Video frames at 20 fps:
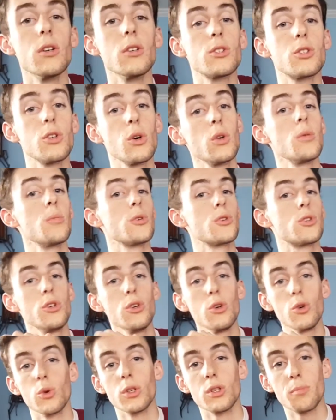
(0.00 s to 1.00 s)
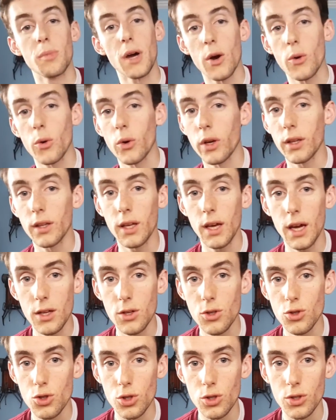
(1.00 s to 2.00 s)
Stone number two is powering the
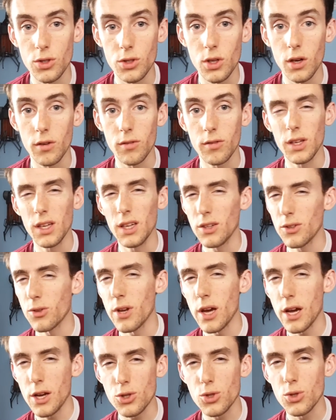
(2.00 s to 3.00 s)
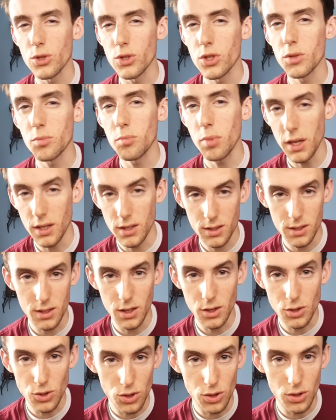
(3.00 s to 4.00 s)
engines of the International Space
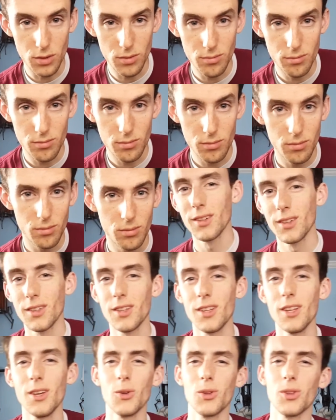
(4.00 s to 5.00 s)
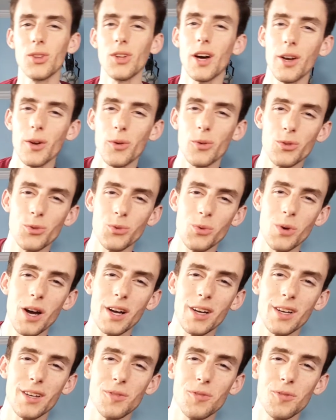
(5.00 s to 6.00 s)
Station. You thought it was
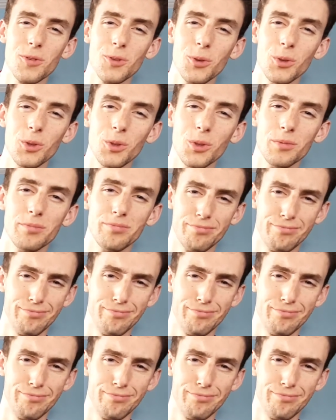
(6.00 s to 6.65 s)
rocket fuel.